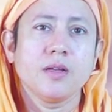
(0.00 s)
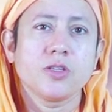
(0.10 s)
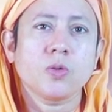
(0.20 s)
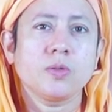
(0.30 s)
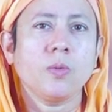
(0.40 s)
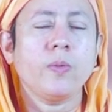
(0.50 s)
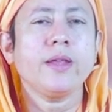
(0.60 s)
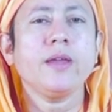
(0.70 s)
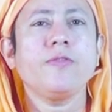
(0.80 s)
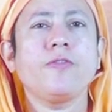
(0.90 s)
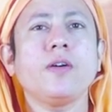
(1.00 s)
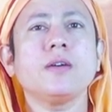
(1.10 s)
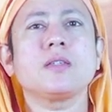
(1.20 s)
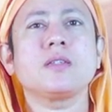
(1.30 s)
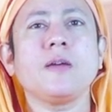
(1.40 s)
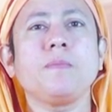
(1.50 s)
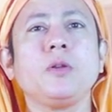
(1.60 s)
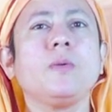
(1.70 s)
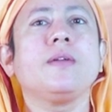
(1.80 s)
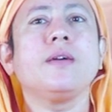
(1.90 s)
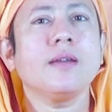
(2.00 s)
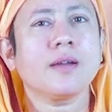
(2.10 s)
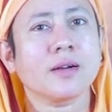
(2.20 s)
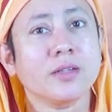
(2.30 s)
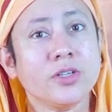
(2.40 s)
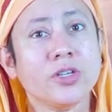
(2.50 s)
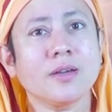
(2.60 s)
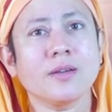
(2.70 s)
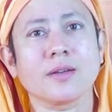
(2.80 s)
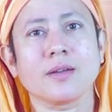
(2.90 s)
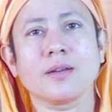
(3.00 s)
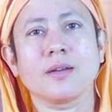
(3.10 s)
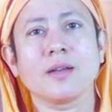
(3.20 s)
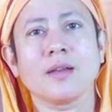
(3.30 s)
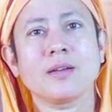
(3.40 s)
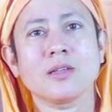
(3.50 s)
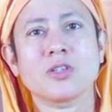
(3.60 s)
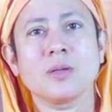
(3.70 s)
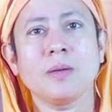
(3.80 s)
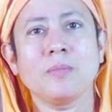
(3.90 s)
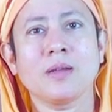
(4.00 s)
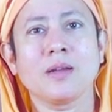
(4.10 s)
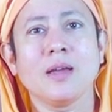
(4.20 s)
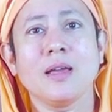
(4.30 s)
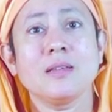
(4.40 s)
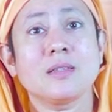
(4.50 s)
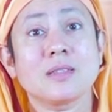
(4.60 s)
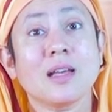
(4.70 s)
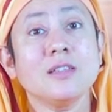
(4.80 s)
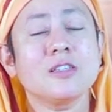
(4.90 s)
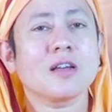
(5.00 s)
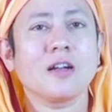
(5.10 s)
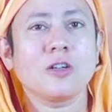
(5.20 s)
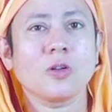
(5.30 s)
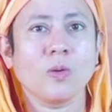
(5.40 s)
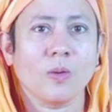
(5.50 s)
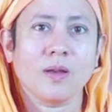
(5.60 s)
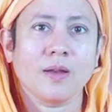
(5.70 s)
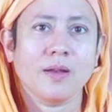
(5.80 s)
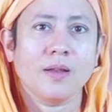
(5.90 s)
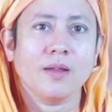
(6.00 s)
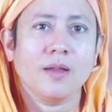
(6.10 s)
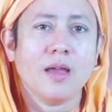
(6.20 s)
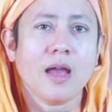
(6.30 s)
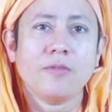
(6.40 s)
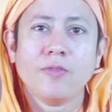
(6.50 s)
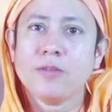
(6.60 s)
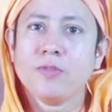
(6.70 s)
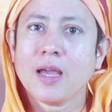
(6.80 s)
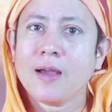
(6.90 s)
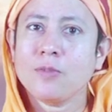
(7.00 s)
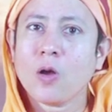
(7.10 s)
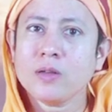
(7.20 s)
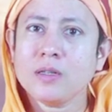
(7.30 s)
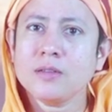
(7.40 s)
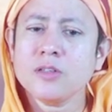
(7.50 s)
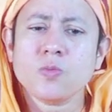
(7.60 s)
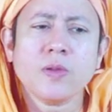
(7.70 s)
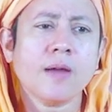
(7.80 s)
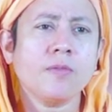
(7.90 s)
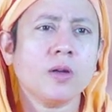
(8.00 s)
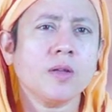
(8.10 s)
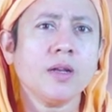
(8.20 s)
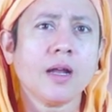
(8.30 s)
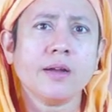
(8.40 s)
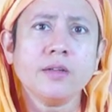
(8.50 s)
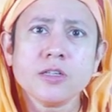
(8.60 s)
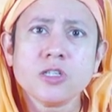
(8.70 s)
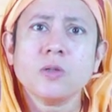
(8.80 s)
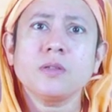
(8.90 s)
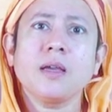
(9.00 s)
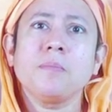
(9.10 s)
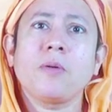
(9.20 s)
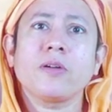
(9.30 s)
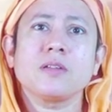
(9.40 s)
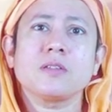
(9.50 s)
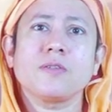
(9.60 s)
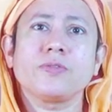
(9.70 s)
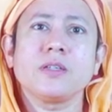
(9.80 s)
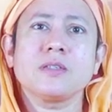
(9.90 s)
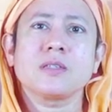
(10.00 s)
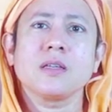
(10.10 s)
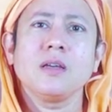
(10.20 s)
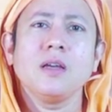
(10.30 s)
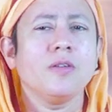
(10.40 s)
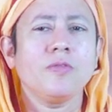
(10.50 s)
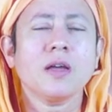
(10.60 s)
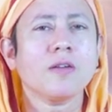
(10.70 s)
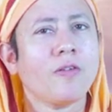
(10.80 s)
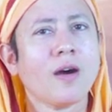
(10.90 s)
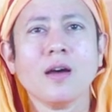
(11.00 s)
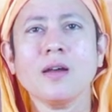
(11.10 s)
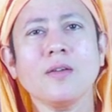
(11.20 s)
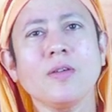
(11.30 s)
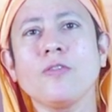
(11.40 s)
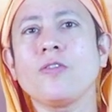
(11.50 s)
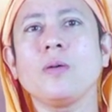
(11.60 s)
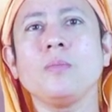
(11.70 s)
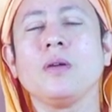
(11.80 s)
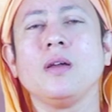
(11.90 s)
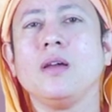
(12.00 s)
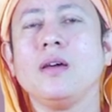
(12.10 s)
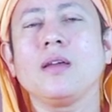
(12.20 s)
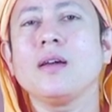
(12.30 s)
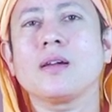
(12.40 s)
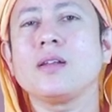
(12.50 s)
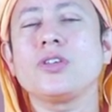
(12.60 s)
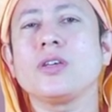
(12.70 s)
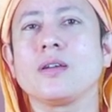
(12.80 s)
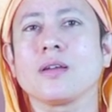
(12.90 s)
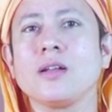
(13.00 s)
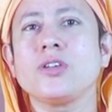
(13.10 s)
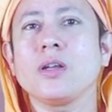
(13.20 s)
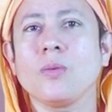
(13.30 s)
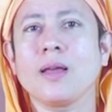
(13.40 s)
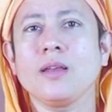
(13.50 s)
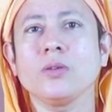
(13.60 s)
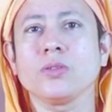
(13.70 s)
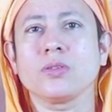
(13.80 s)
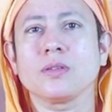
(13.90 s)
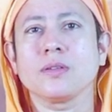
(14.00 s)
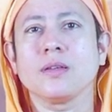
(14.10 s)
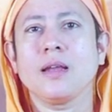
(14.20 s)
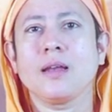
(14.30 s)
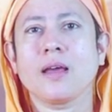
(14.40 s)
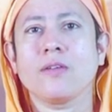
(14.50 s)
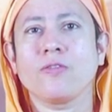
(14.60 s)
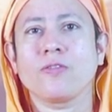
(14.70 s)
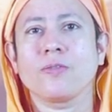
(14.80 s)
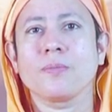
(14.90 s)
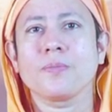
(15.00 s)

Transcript: So the very first step to real culture, let us remember, is sense control. And when we have not done this, we have not even understood the importance of this. We are far away from real culture, cultural values in life.